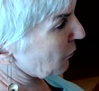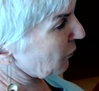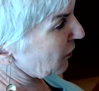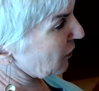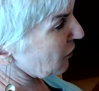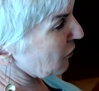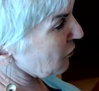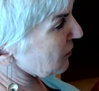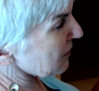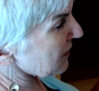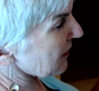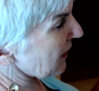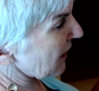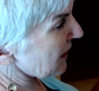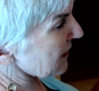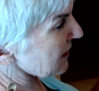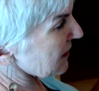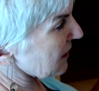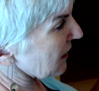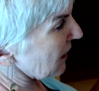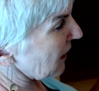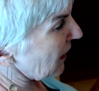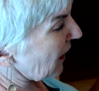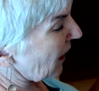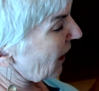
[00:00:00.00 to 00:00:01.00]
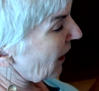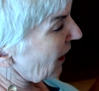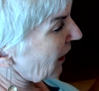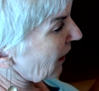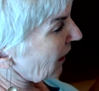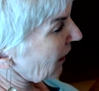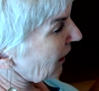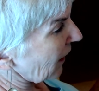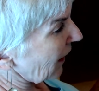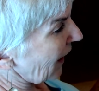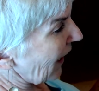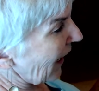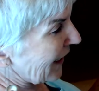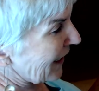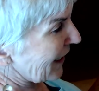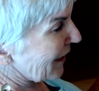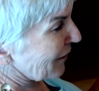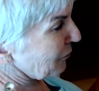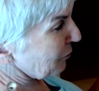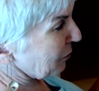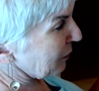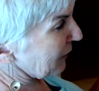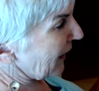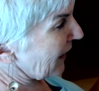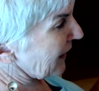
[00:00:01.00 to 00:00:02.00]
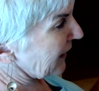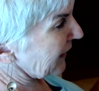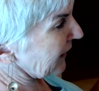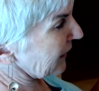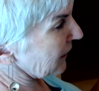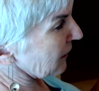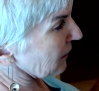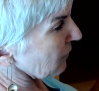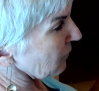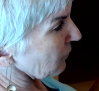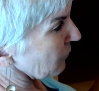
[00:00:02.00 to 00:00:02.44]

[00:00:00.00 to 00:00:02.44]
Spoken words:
who says, I have plenty,